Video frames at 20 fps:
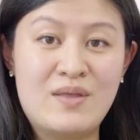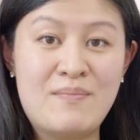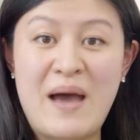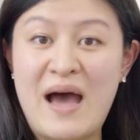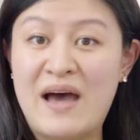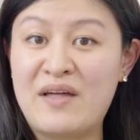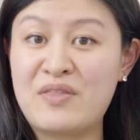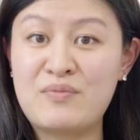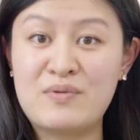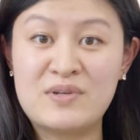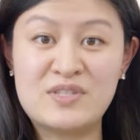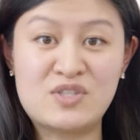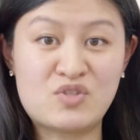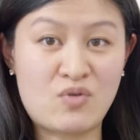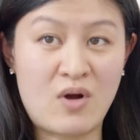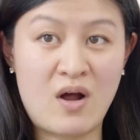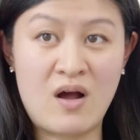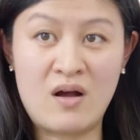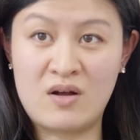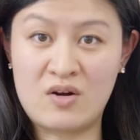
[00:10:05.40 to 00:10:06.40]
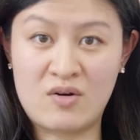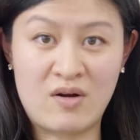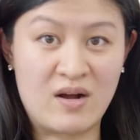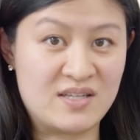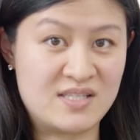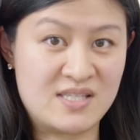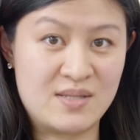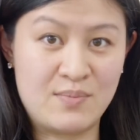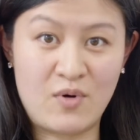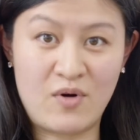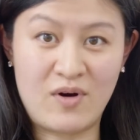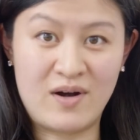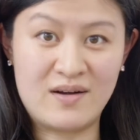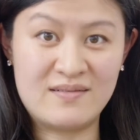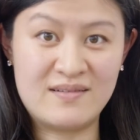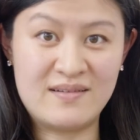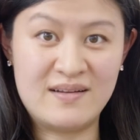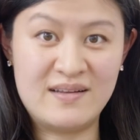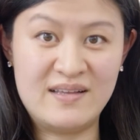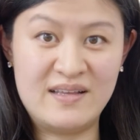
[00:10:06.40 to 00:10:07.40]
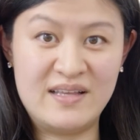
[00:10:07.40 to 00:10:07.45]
The math was strong across the board.